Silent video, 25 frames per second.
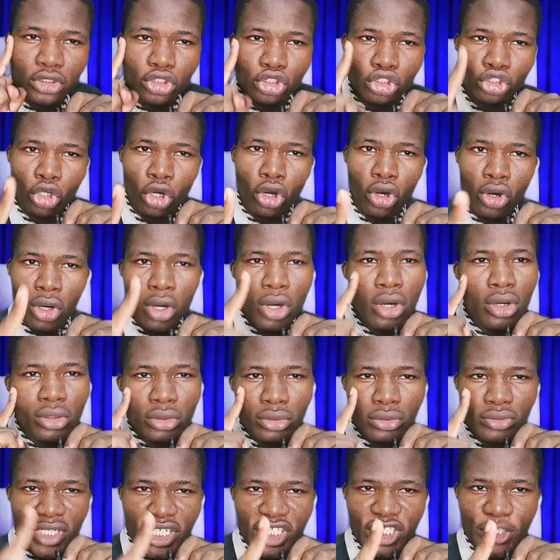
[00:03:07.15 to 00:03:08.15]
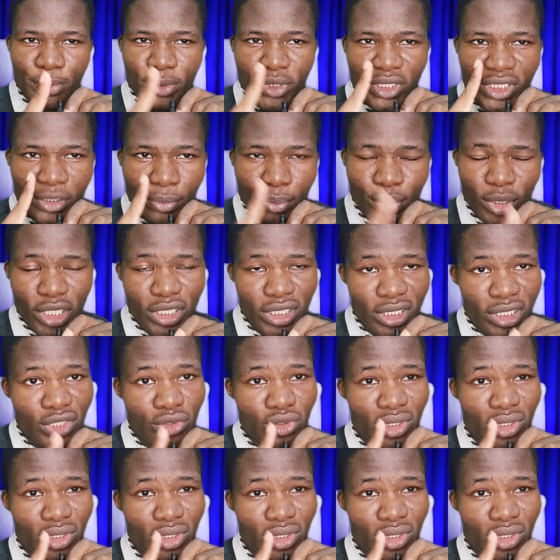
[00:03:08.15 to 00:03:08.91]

your responsibility.